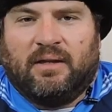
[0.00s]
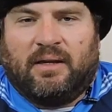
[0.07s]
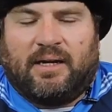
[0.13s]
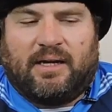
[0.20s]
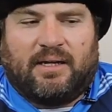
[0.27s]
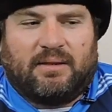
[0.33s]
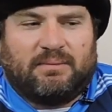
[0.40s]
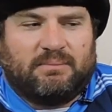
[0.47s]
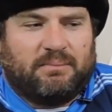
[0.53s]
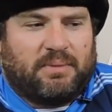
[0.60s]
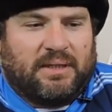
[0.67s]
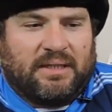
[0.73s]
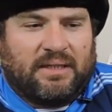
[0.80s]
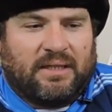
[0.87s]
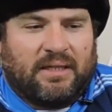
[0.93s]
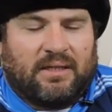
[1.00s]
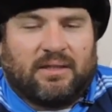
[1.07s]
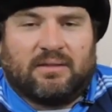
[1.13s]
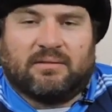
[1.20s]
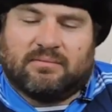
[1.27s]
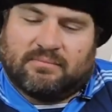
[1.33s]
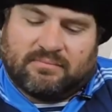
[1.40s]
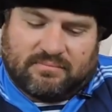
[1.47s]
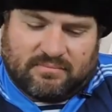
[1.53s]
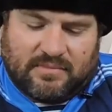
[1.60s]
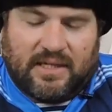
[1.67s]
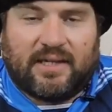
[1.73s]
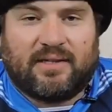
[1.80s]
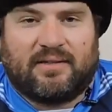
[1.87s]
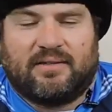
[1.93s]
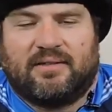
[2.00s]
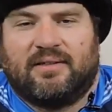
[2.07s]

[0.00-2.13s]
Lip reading: but you know, hey,